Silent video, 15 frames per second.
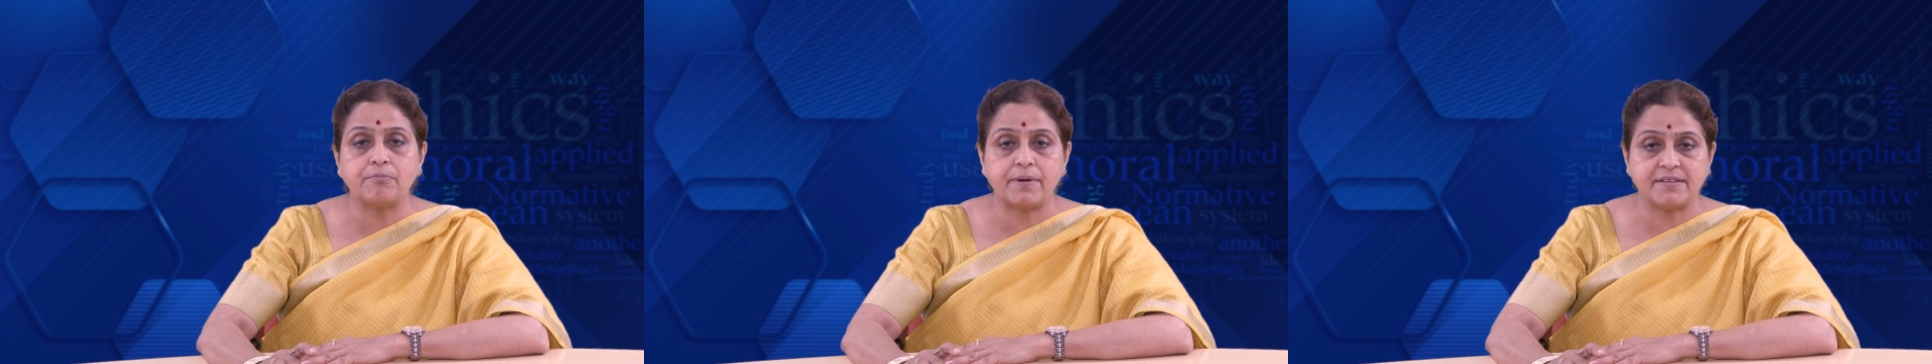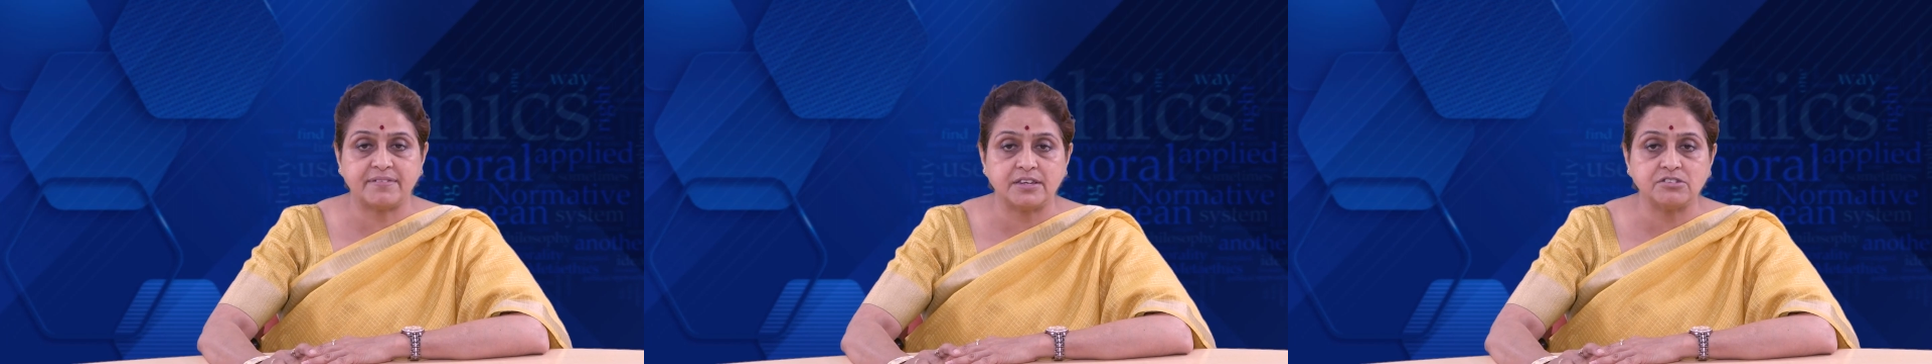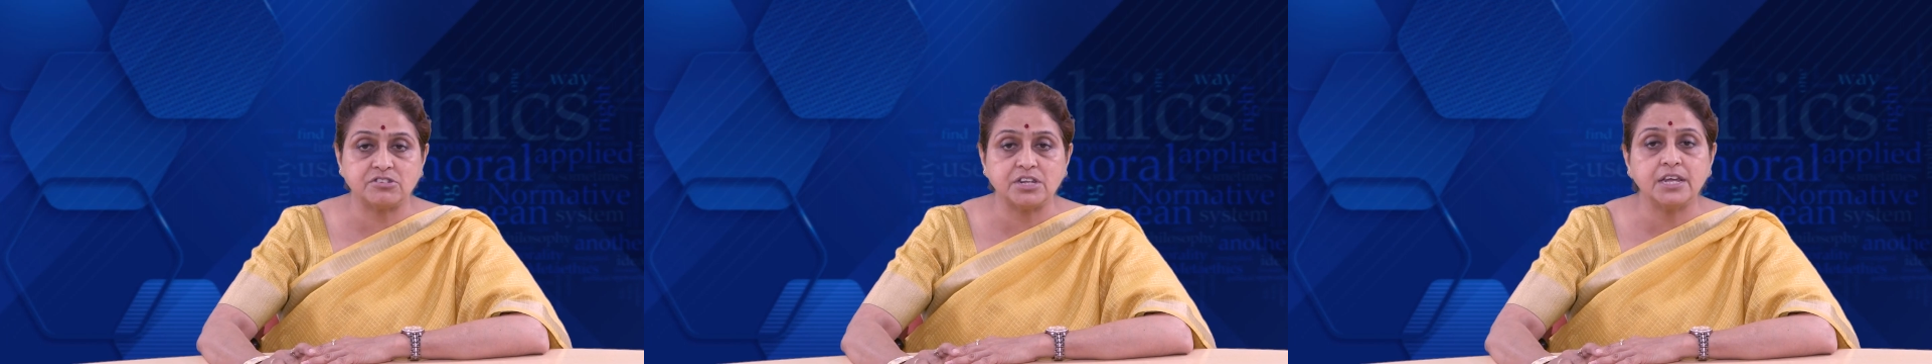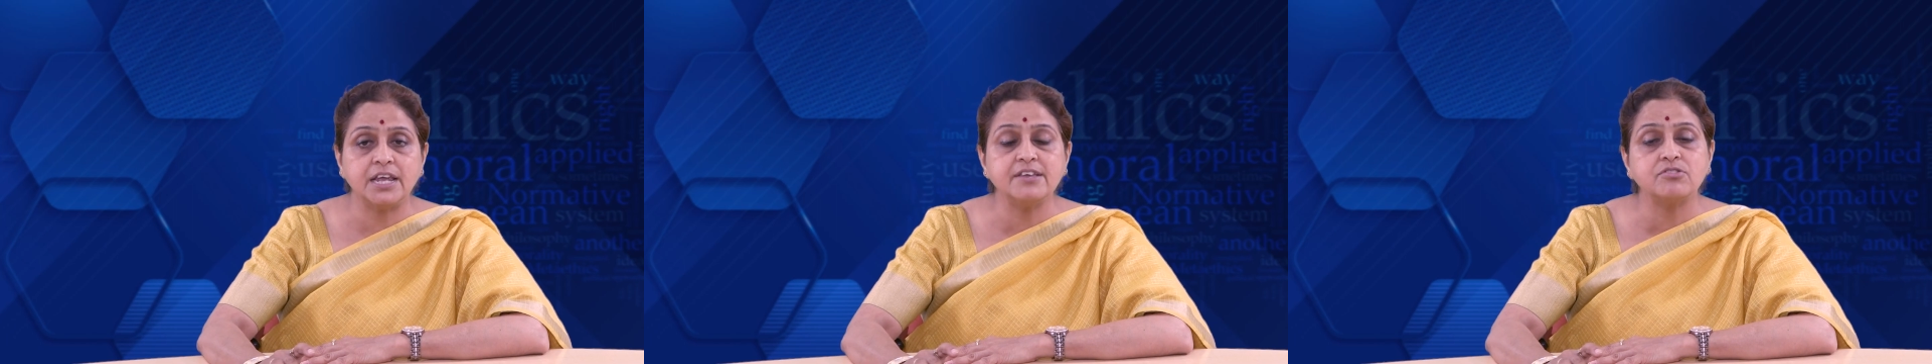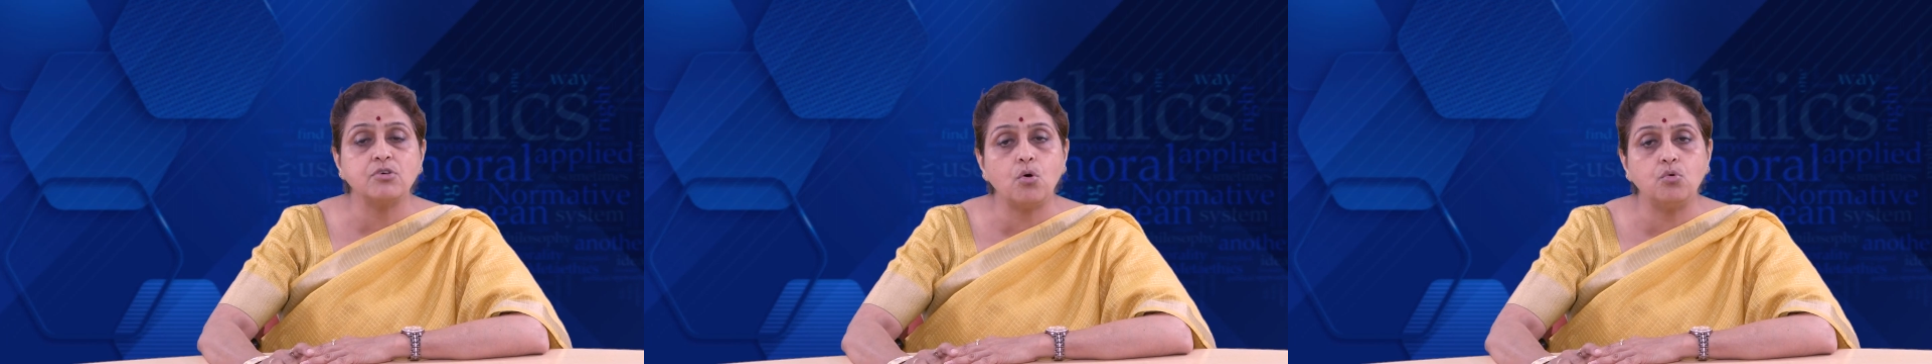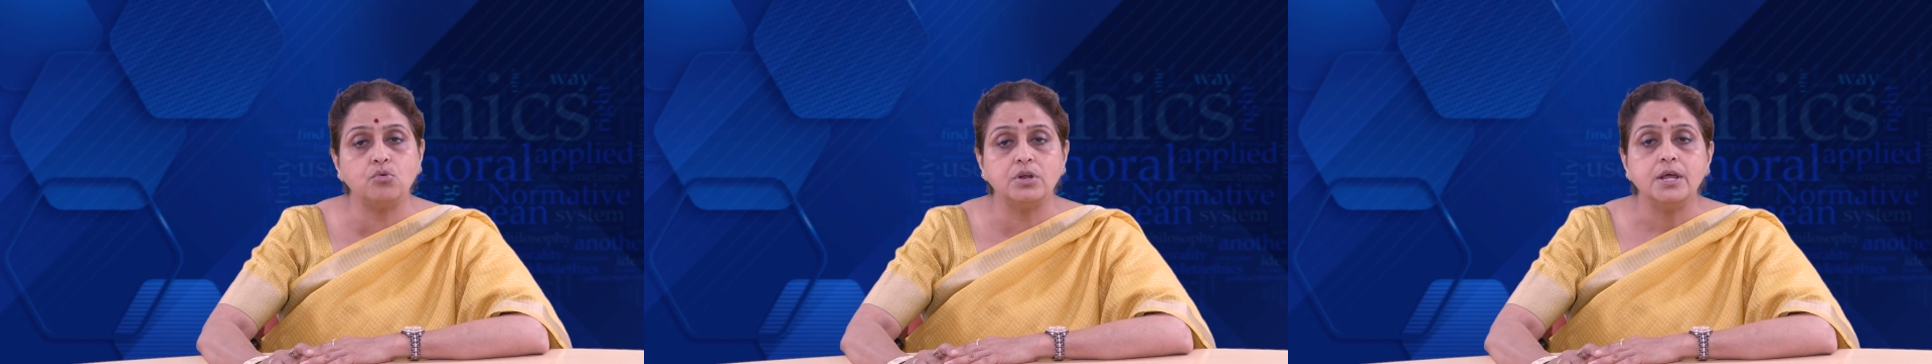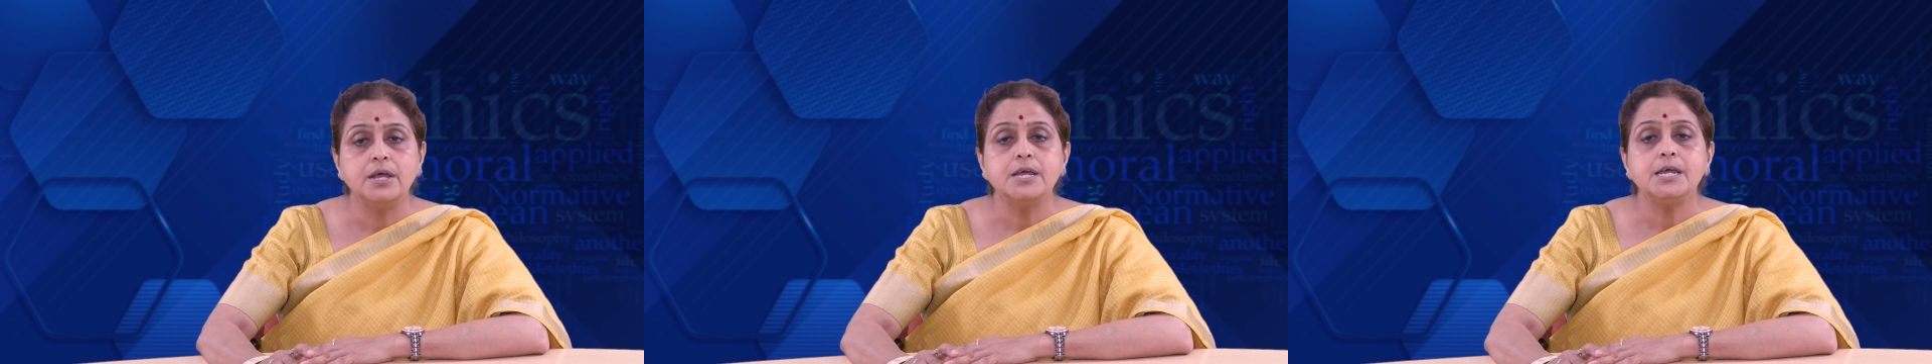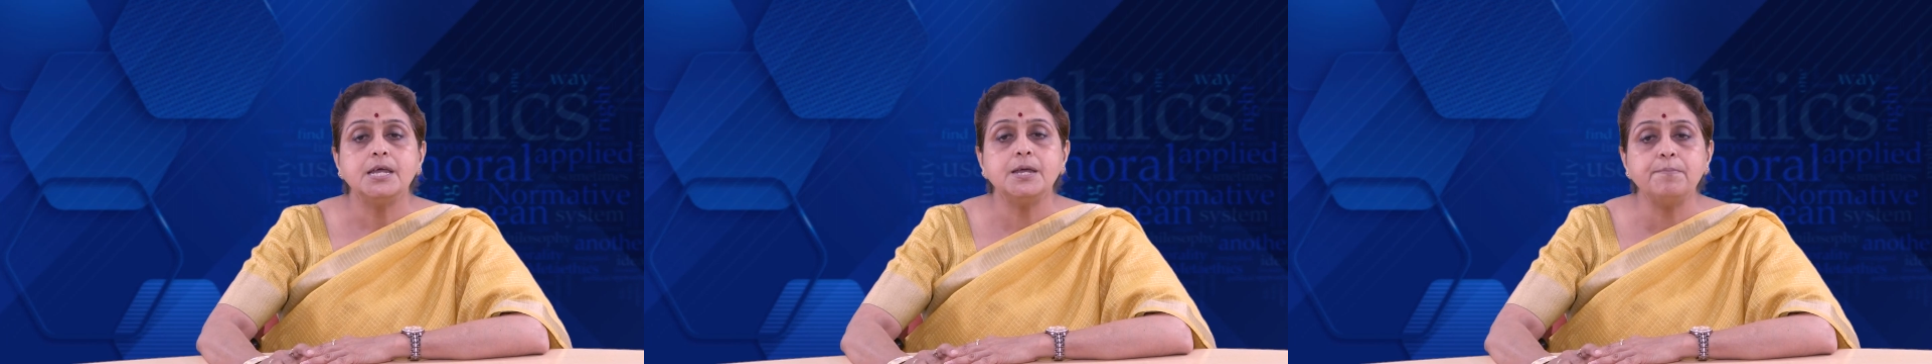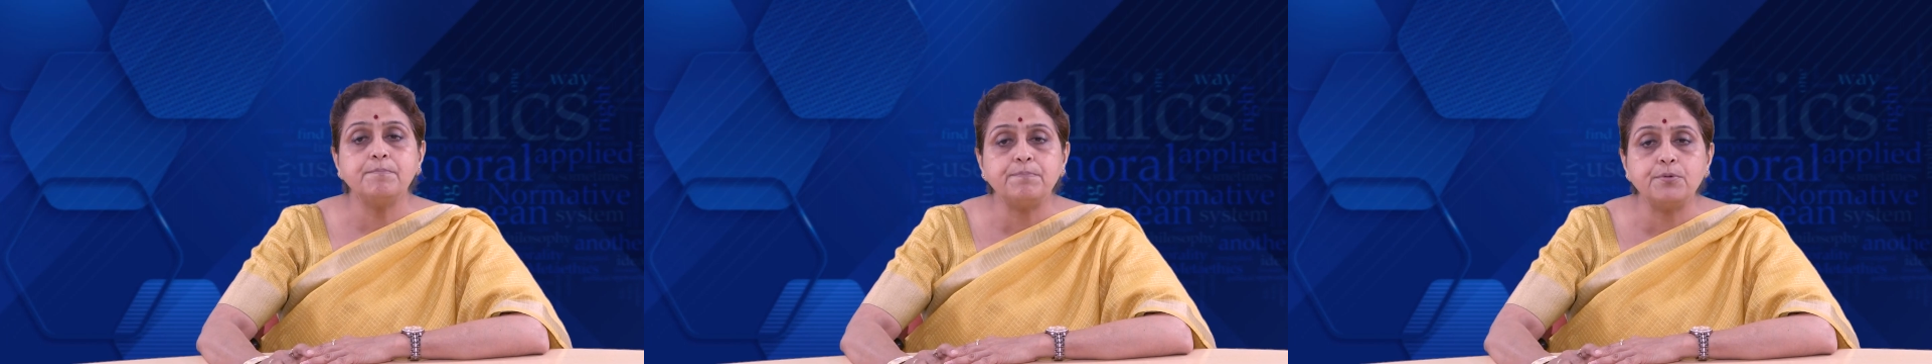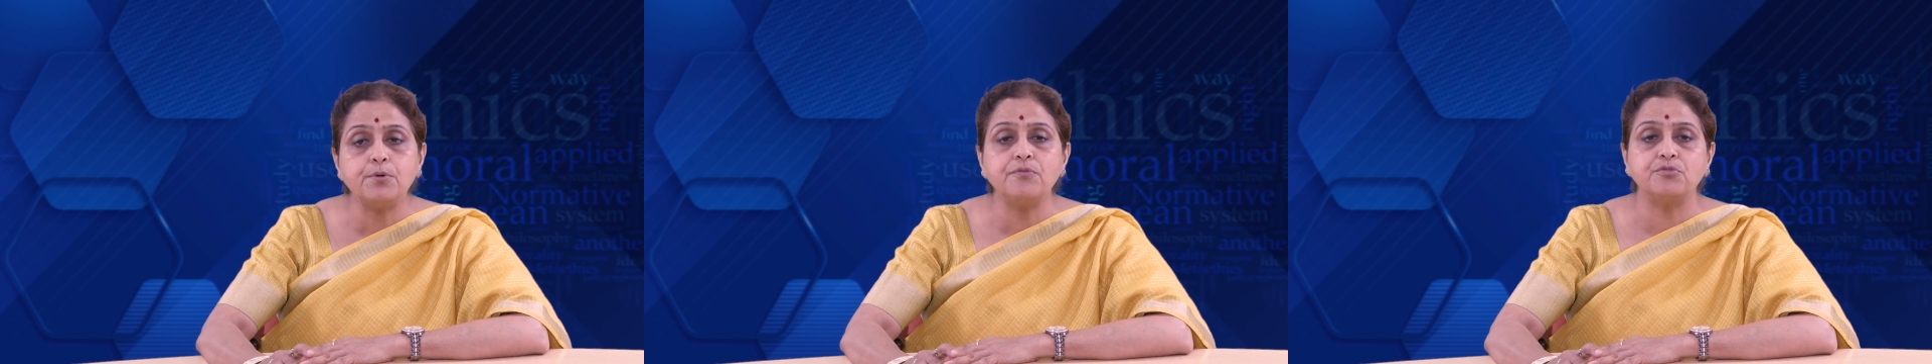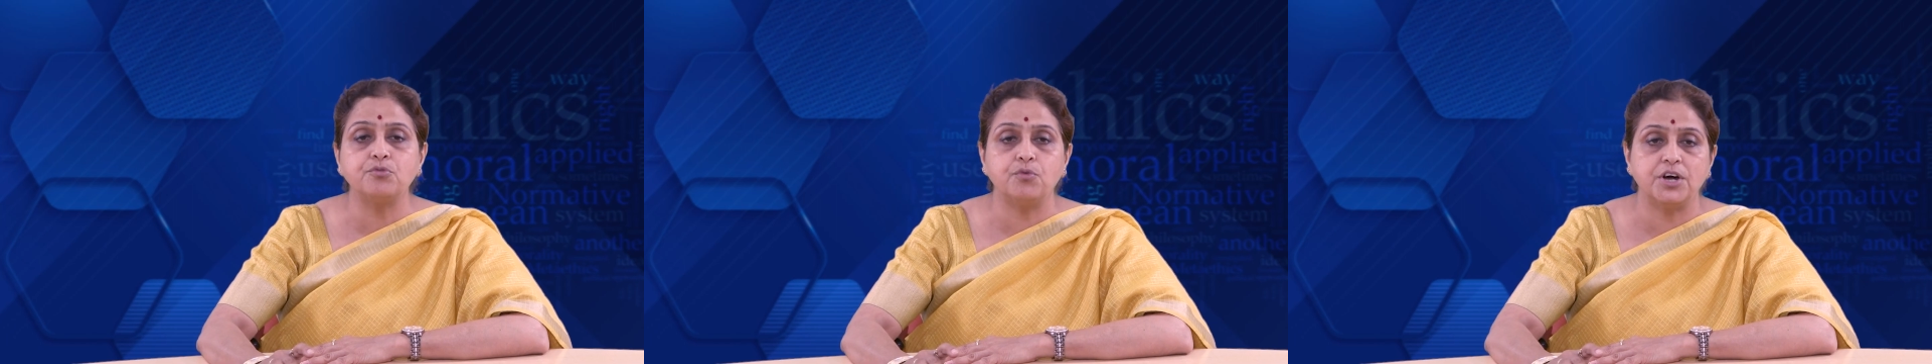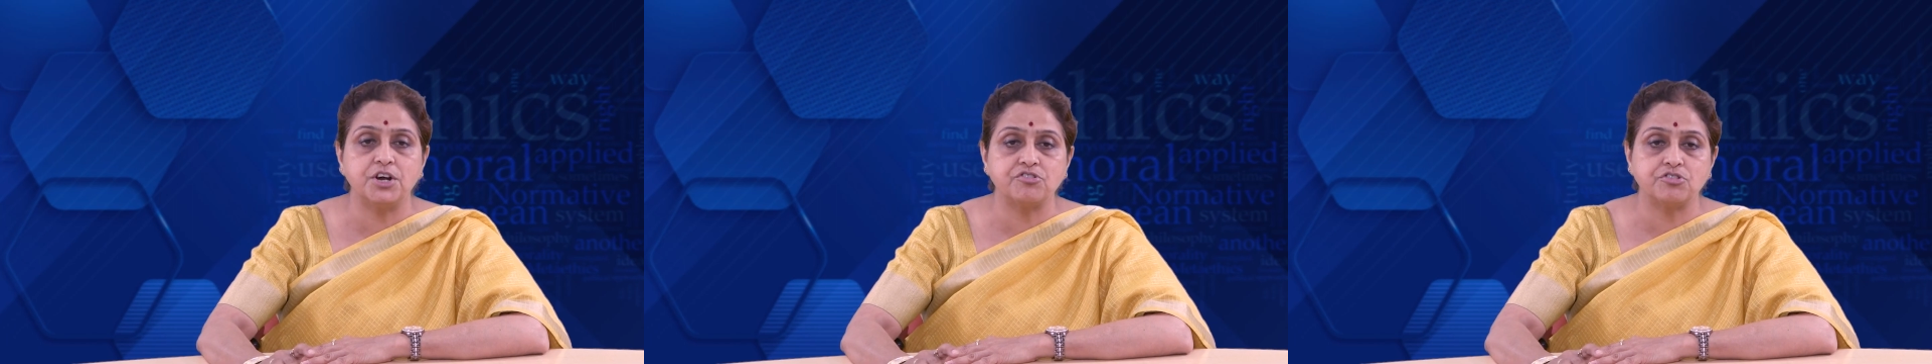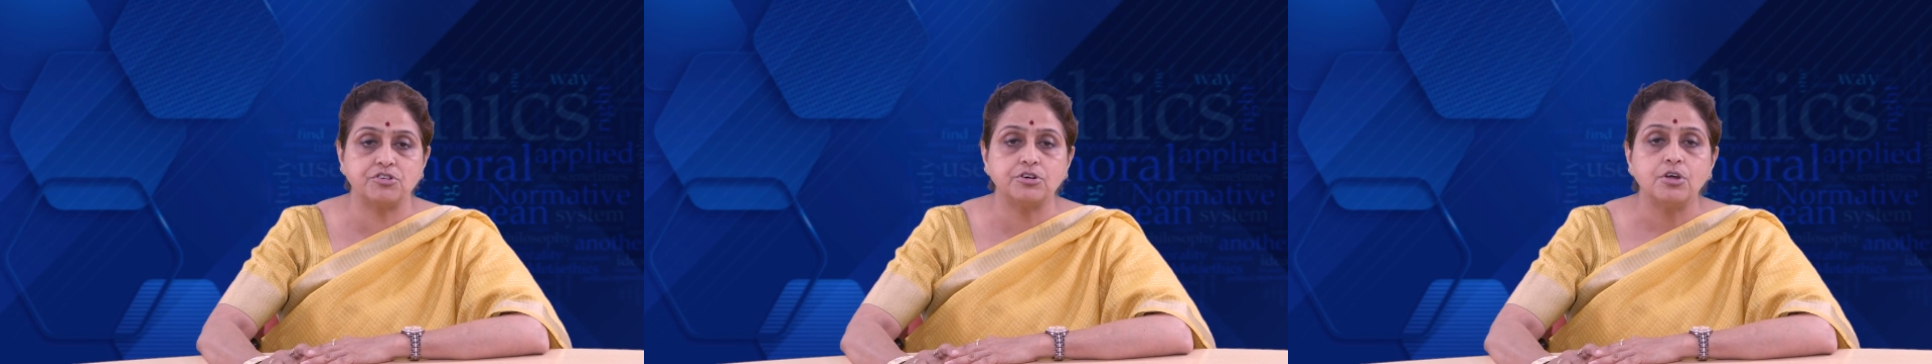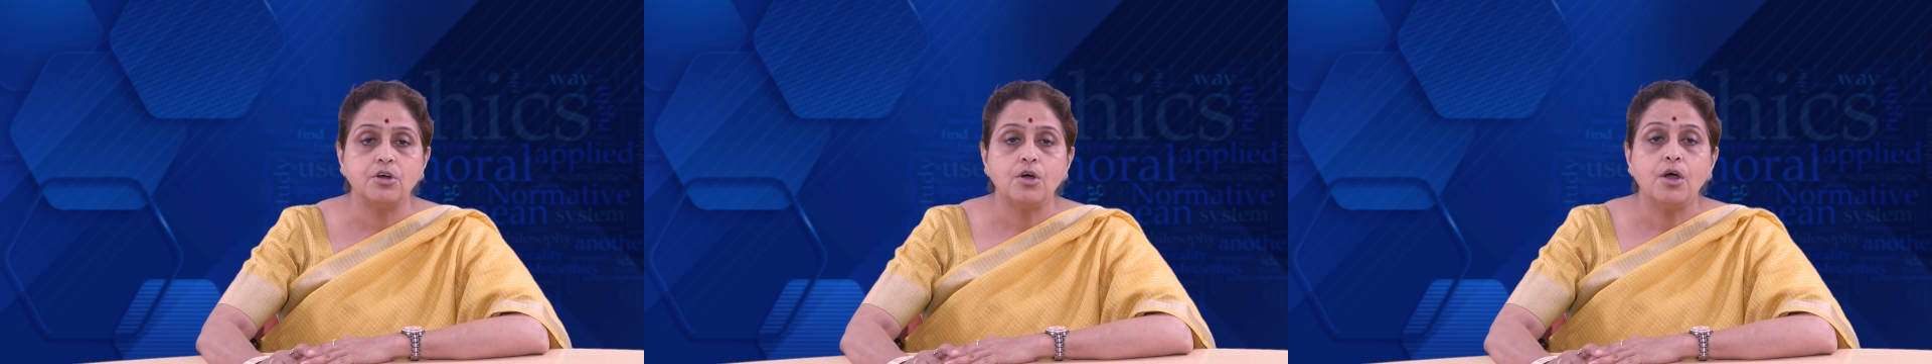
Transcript: presenting his own improved version,